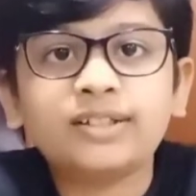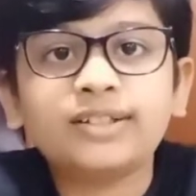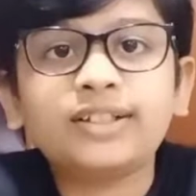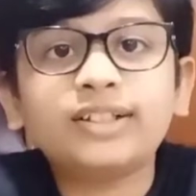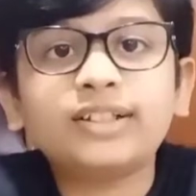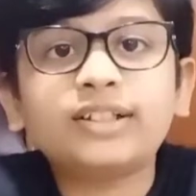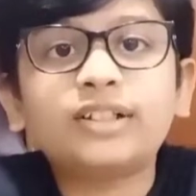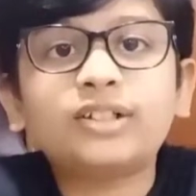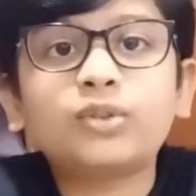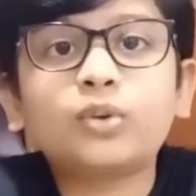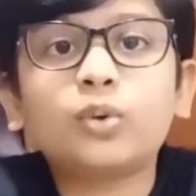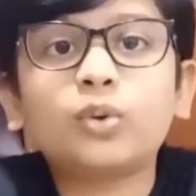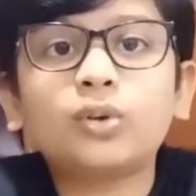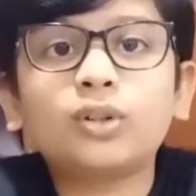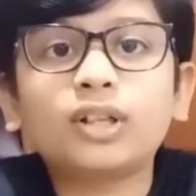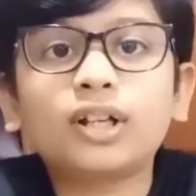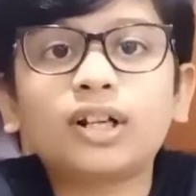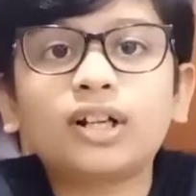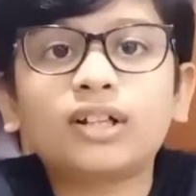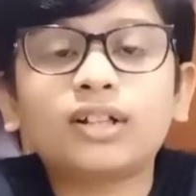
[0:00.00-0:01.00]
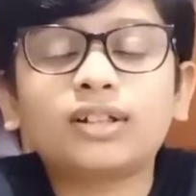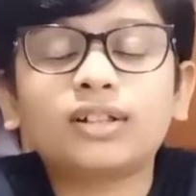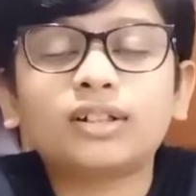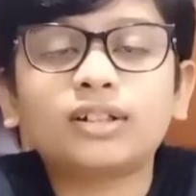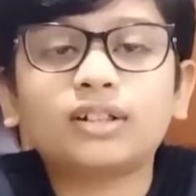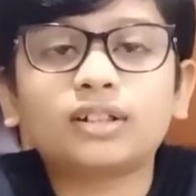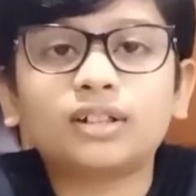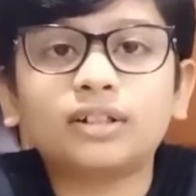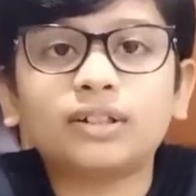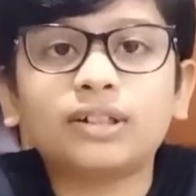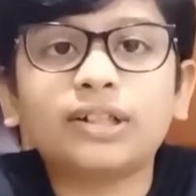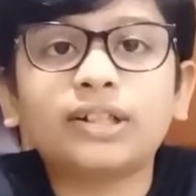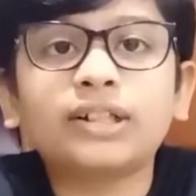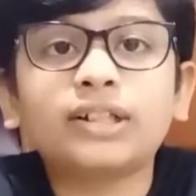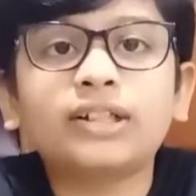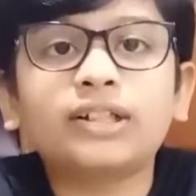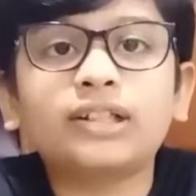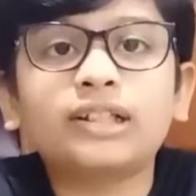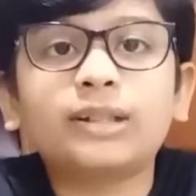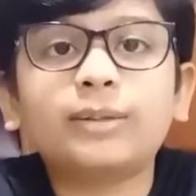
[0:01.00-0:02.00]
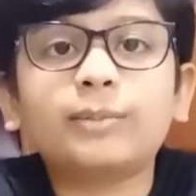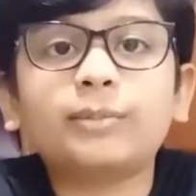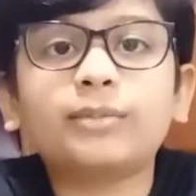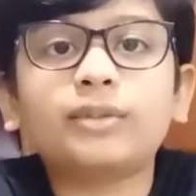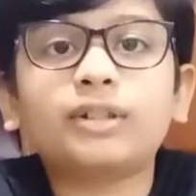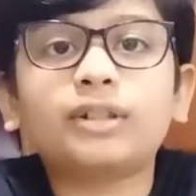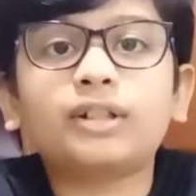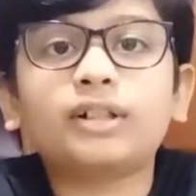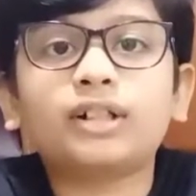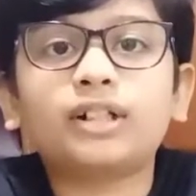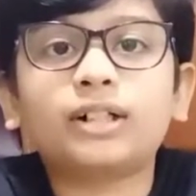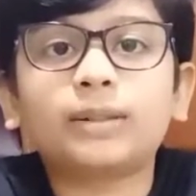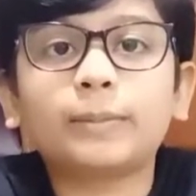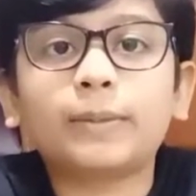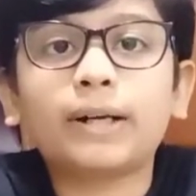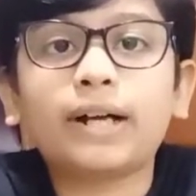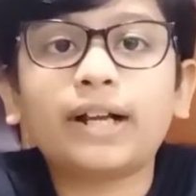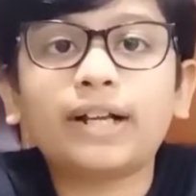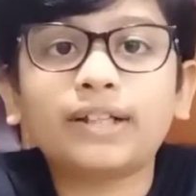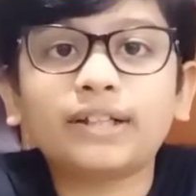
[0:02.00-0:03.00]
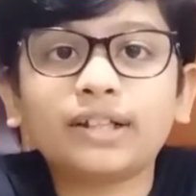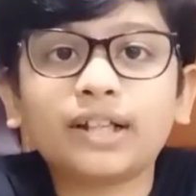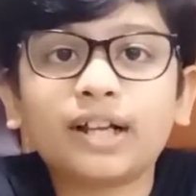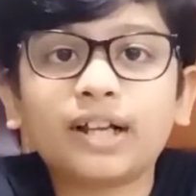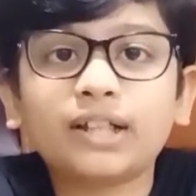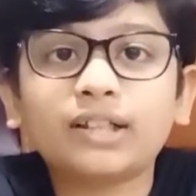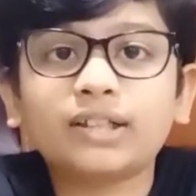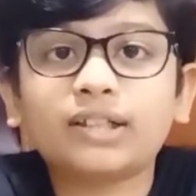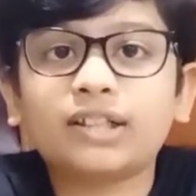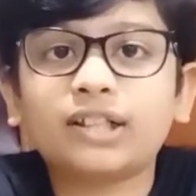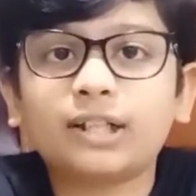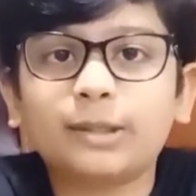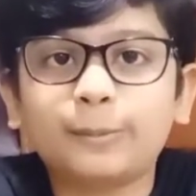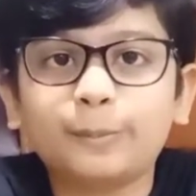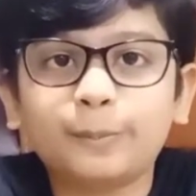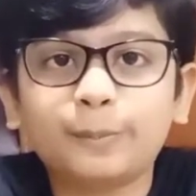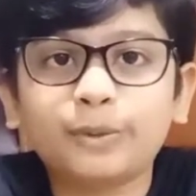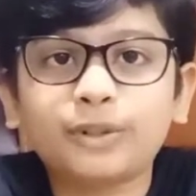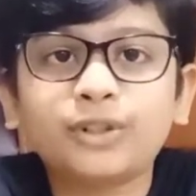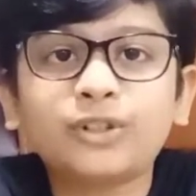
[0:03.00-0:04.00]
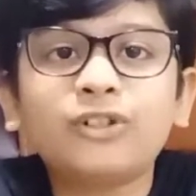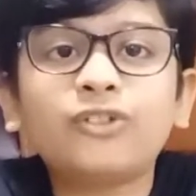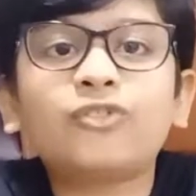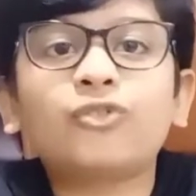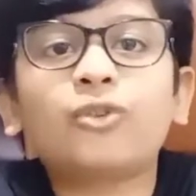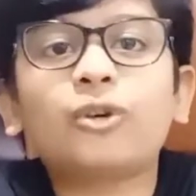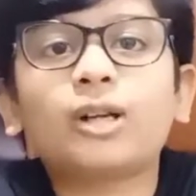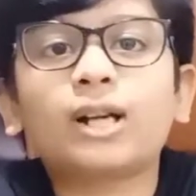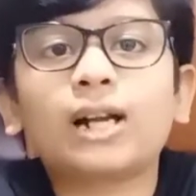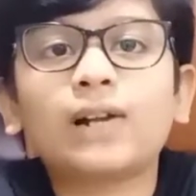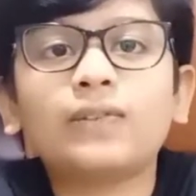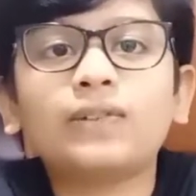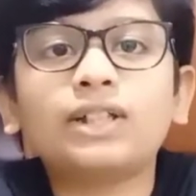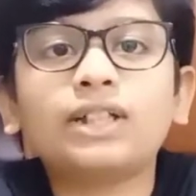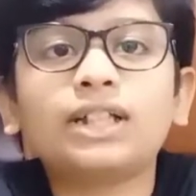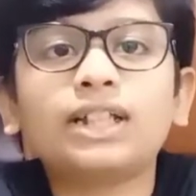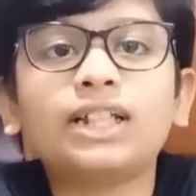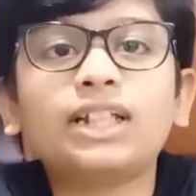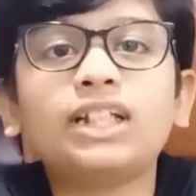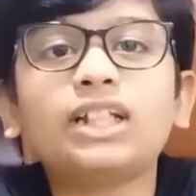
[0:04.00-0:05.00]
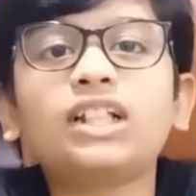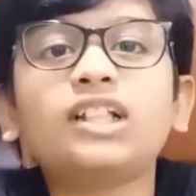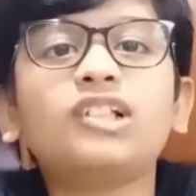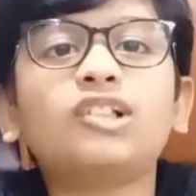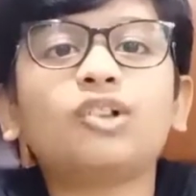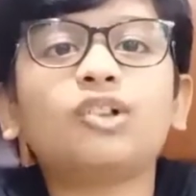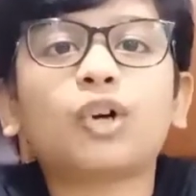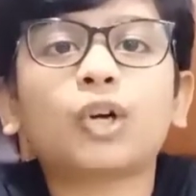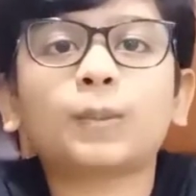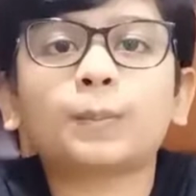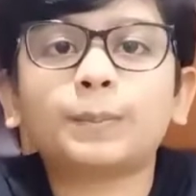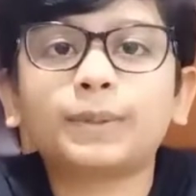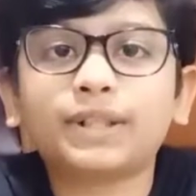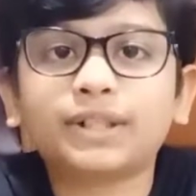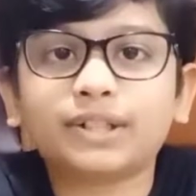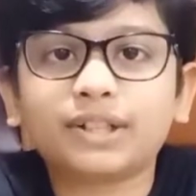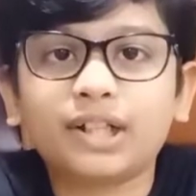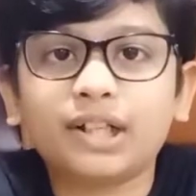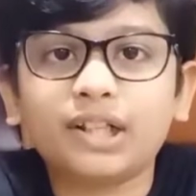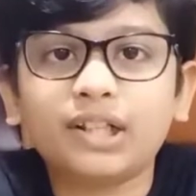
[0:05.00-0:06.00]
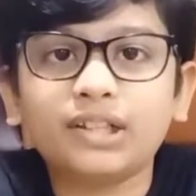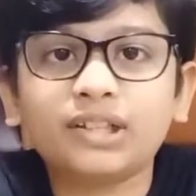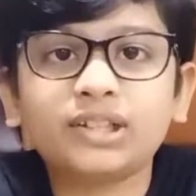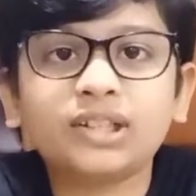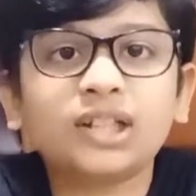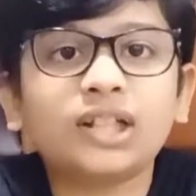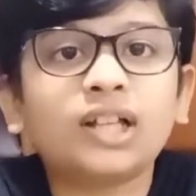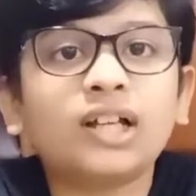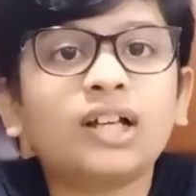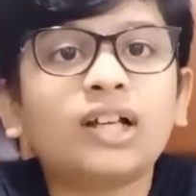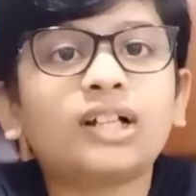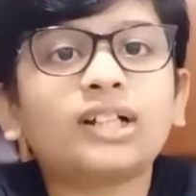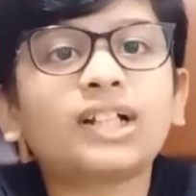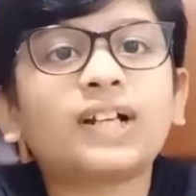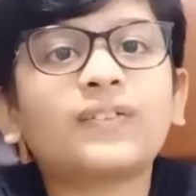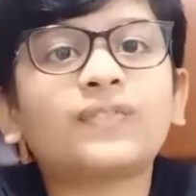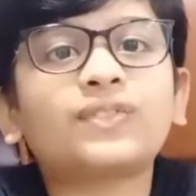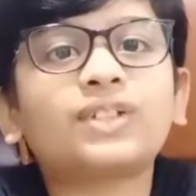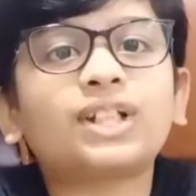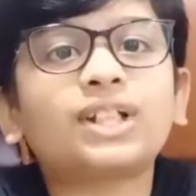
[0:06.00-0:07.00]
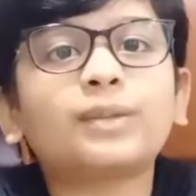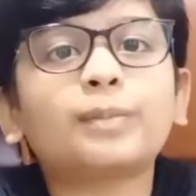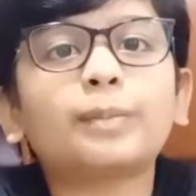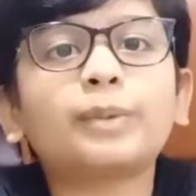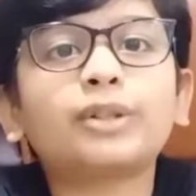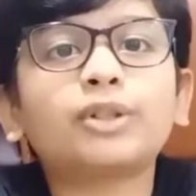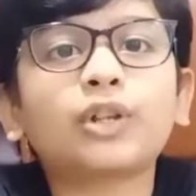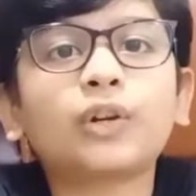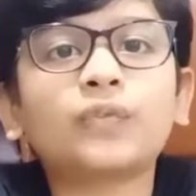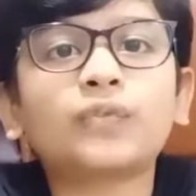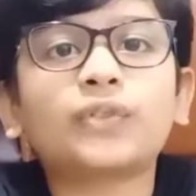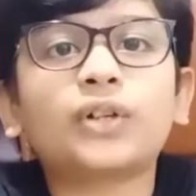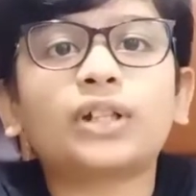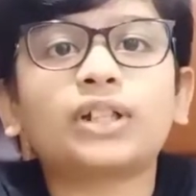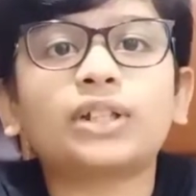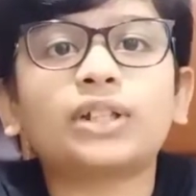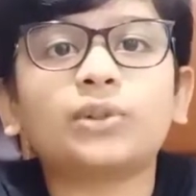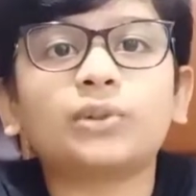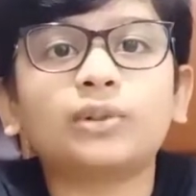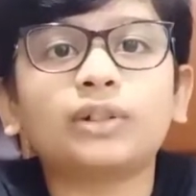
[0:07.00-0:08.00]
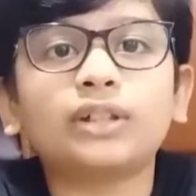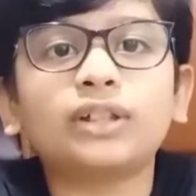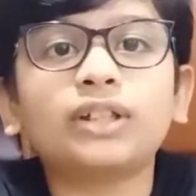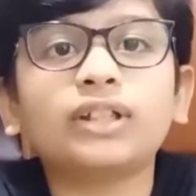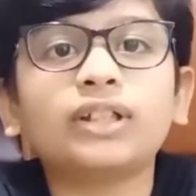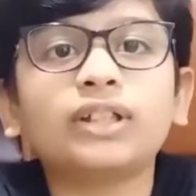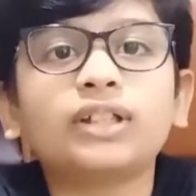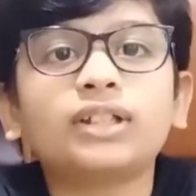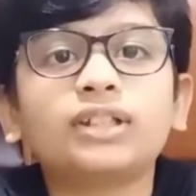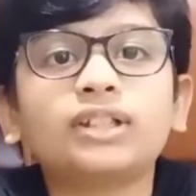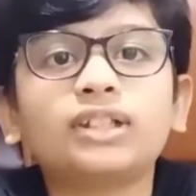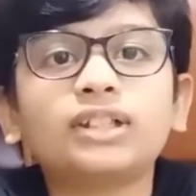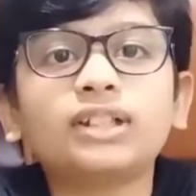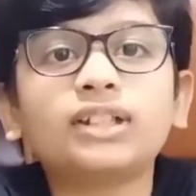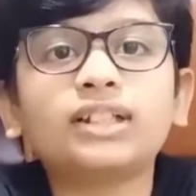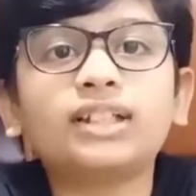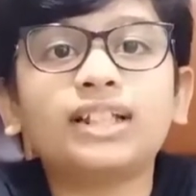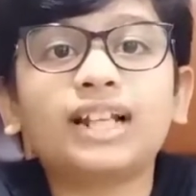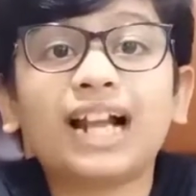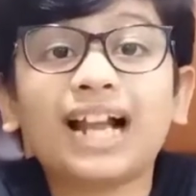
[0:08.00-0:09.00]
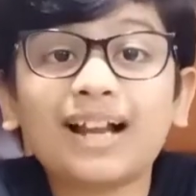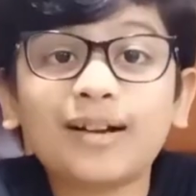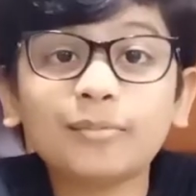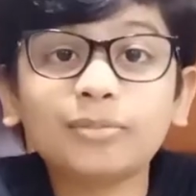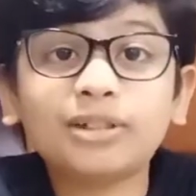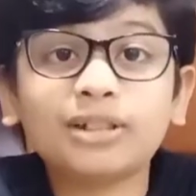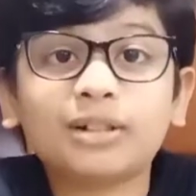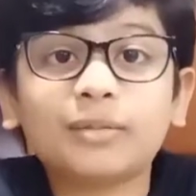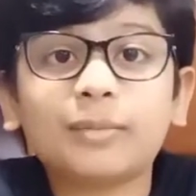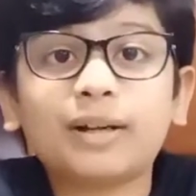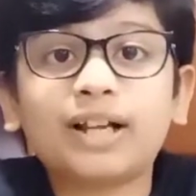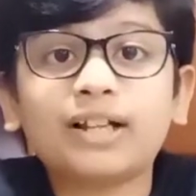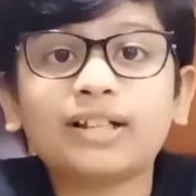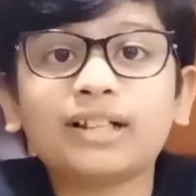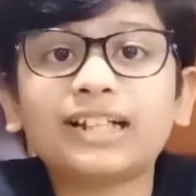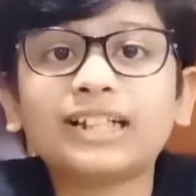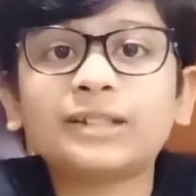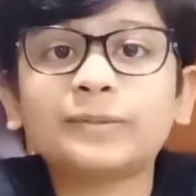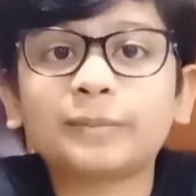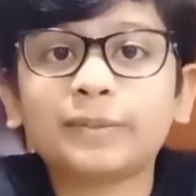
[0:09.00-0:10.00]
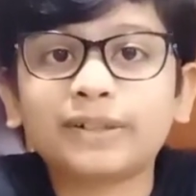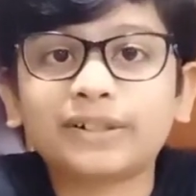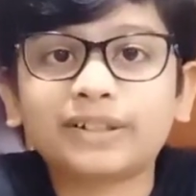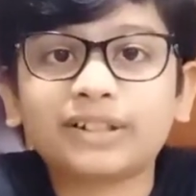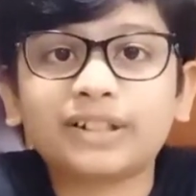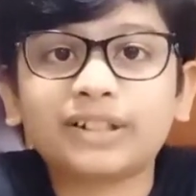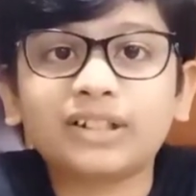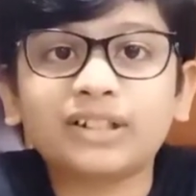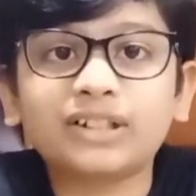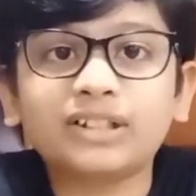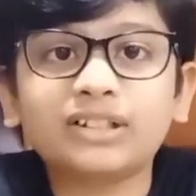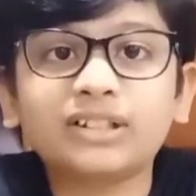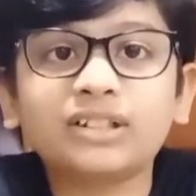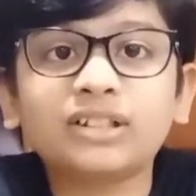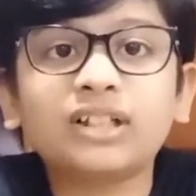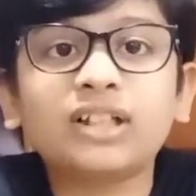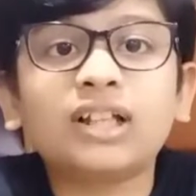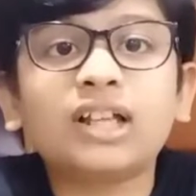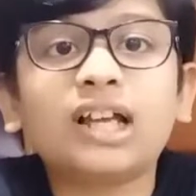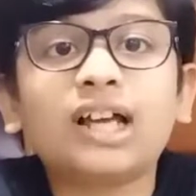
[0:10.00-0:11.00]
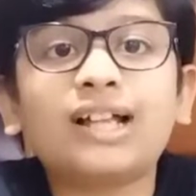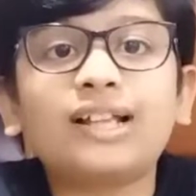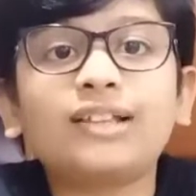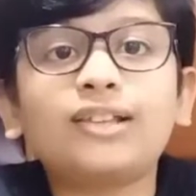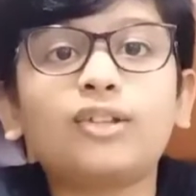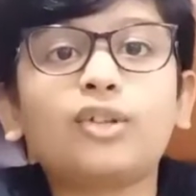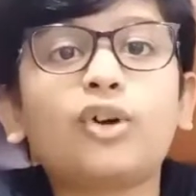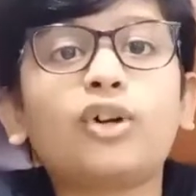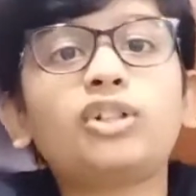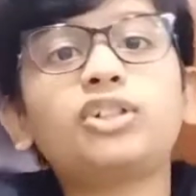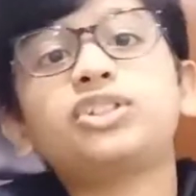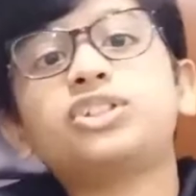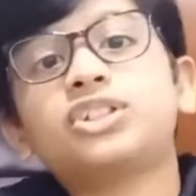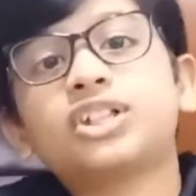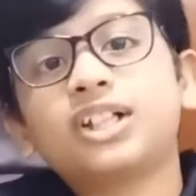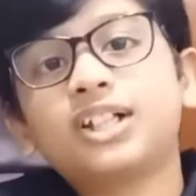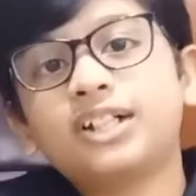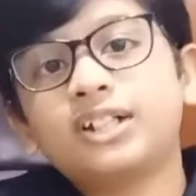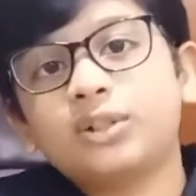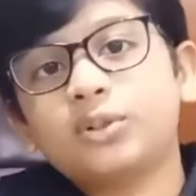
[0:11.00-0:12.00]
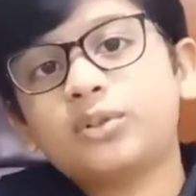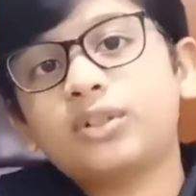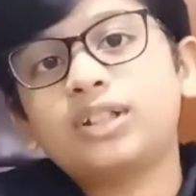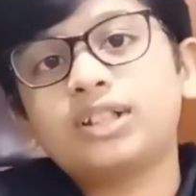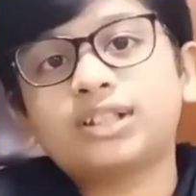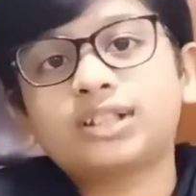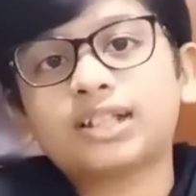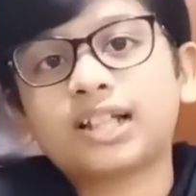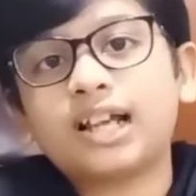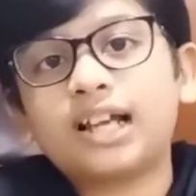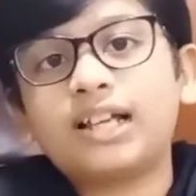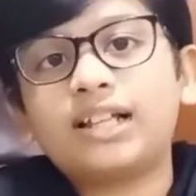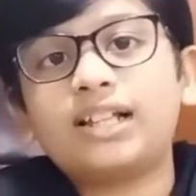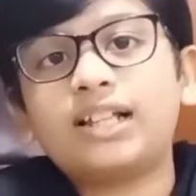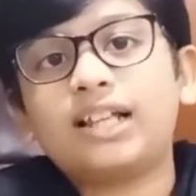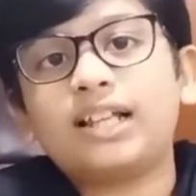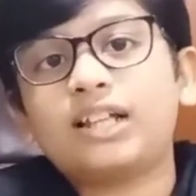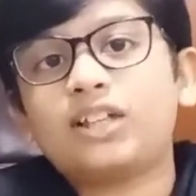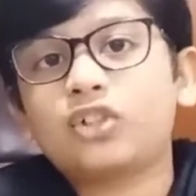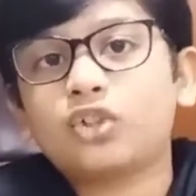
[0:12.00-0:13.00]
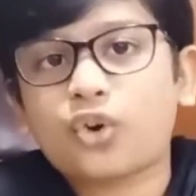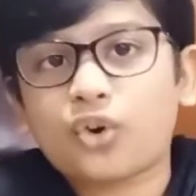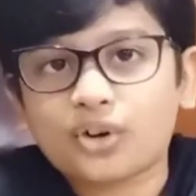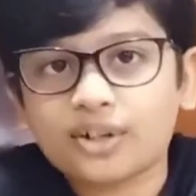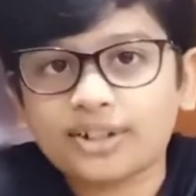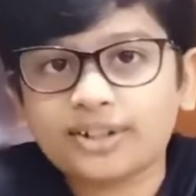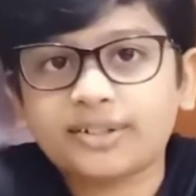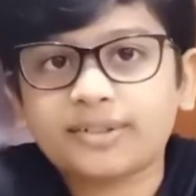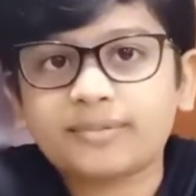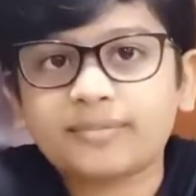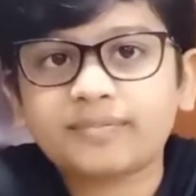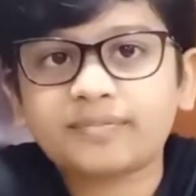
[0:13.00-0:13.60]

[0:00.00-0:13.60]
She scolded a girl named Amanda Thripp for having really long pigtails, and after a bit of arguing, she grabbed Amanda's pigtails and launched her into the sky like a rocket.